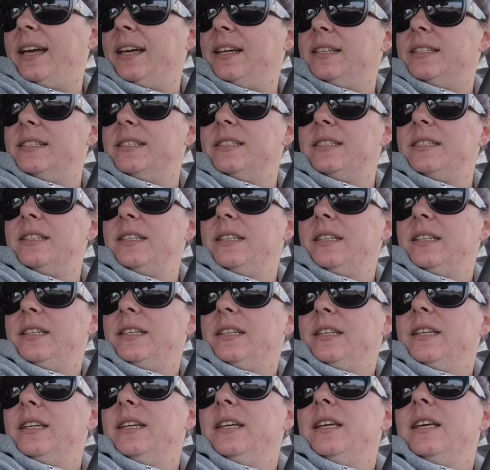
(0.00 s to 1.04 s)
and
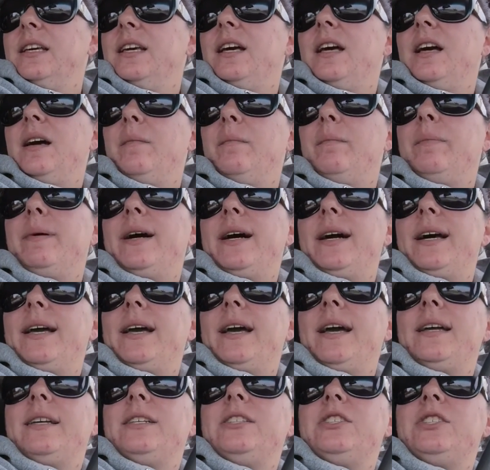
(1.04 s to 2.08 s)
but
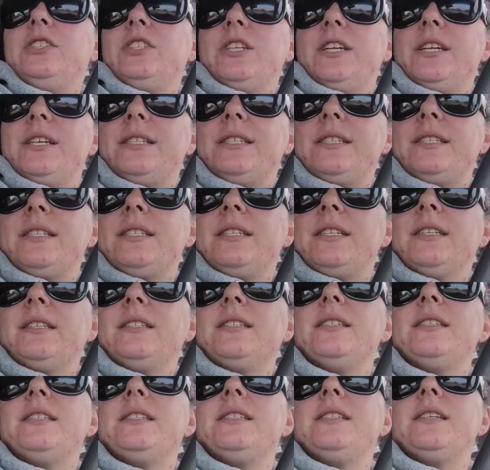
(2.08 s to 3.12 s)
I just
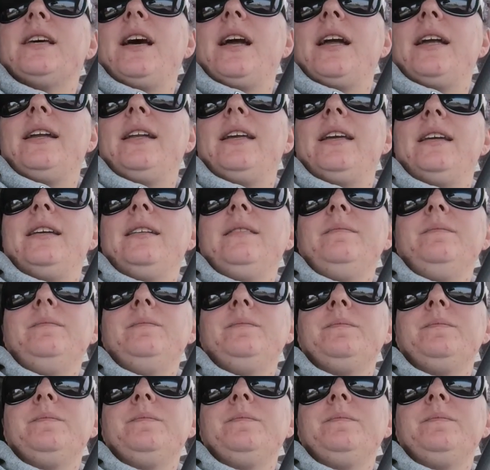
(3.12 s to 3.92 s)
decided